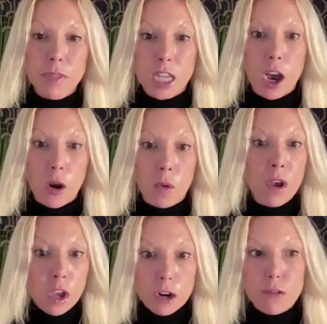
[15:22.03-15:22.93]
So
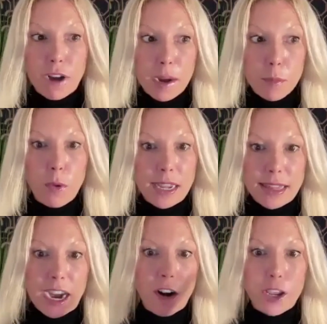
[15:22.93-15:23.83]
great point there.